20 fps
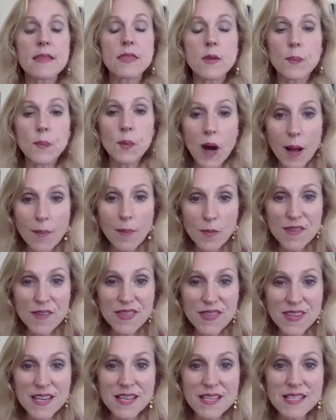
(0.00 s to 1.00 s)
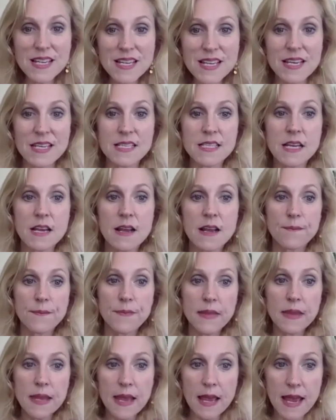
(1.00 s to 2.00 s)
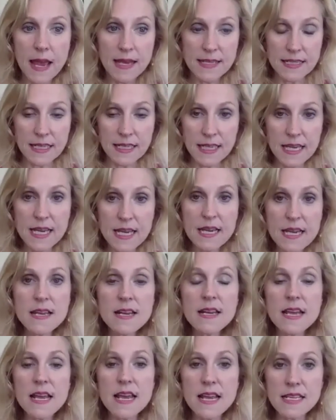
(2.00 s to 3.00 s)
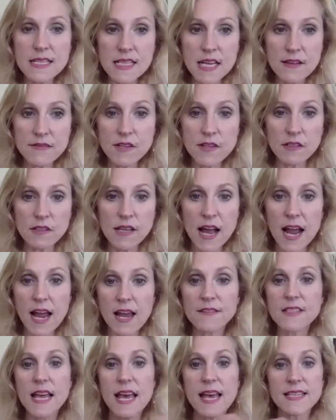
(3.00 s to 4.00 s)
The problem with this is, as a kid, it saves our lives.